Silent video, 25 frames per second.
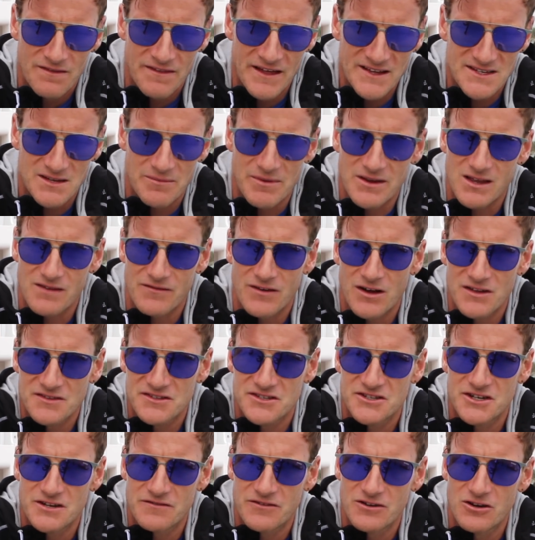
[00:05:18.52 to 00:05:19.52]
that's a big
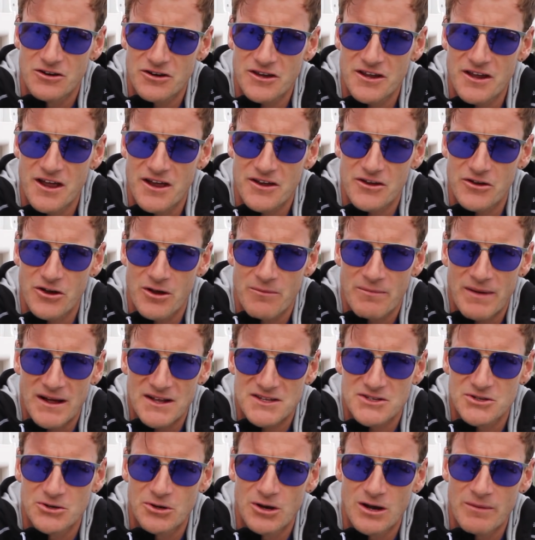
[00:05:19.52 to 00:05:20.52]
advantage if you're looking at going
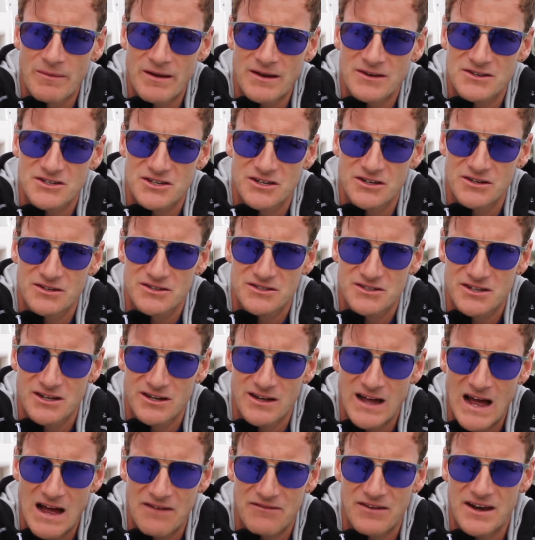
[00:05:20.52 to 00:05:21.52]
back to an Ironman,
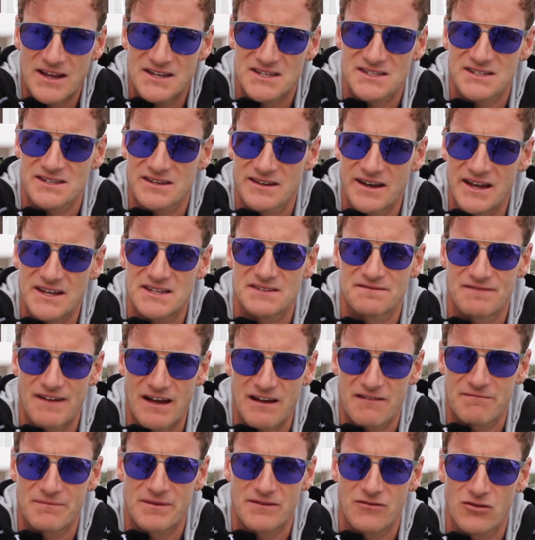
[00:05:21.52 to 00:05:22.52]
to have less
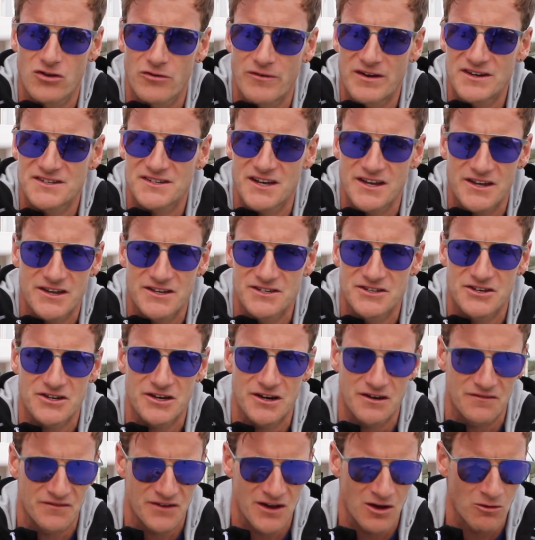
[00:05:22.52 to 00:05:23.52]
faff before the race day, because you
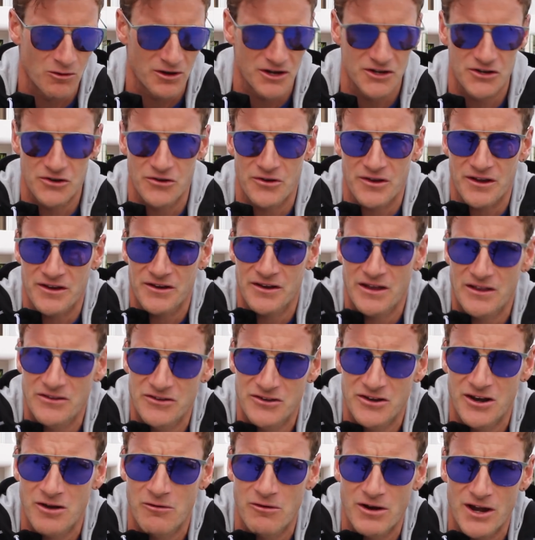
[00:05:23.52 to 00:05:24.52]
kind of know what you're doing
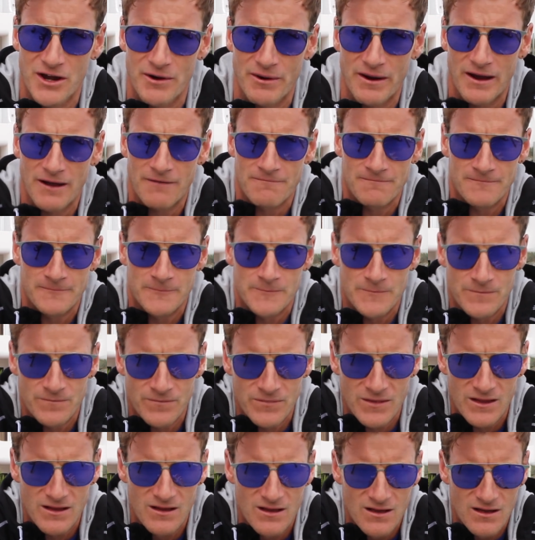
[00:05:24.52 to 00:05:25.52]
and you know where you're at.
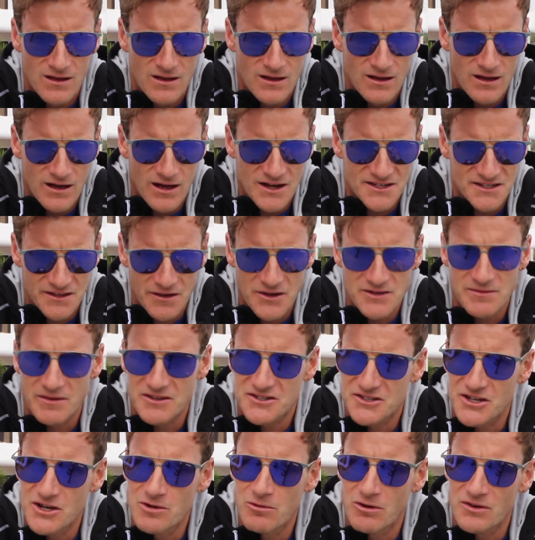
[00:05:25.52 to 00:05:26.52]
So those are
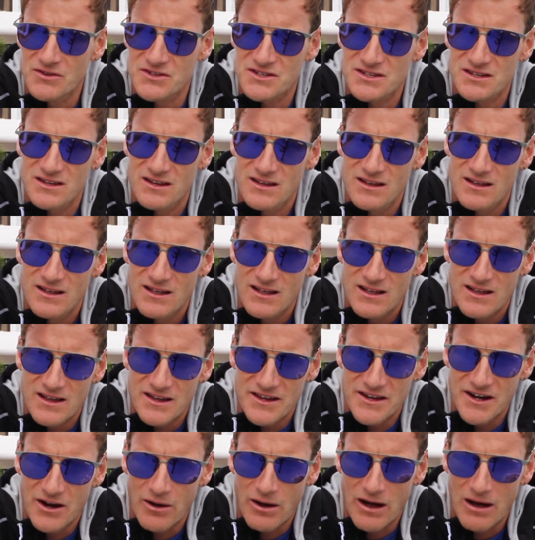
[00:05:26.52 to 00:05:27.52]
my two ones.
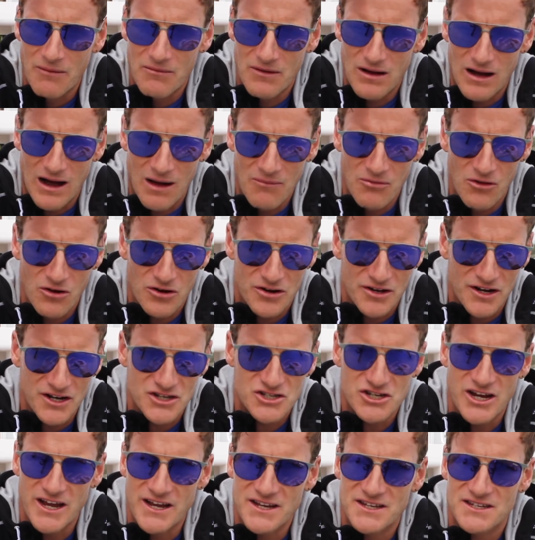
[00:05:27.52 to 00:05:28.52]
You know, I'm not going
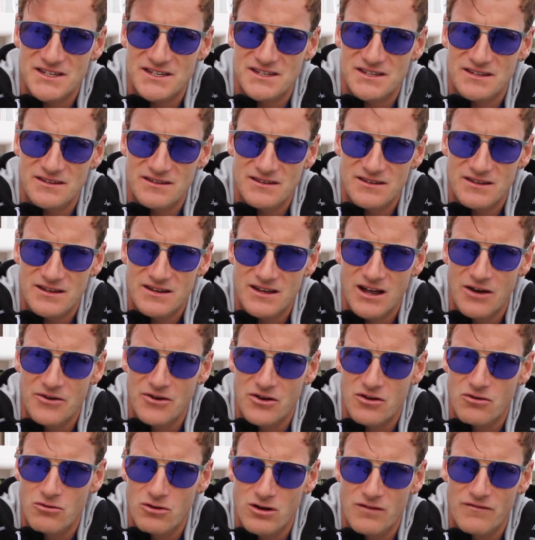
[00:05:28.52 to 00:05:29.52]
to chase
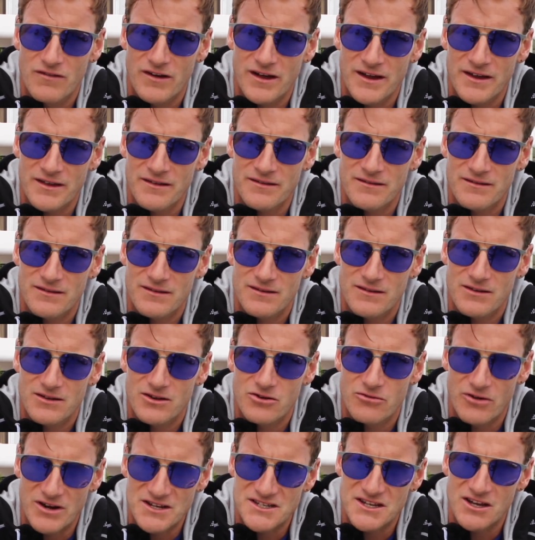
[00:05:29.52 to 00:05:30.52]
Kona qualifying
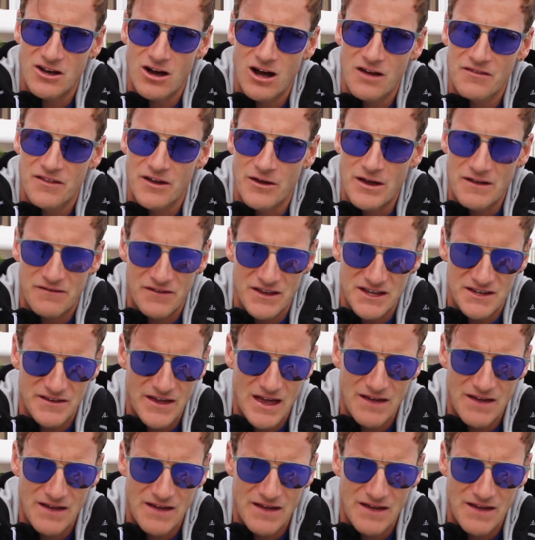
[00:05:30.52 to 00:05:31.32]
crazy hard though. If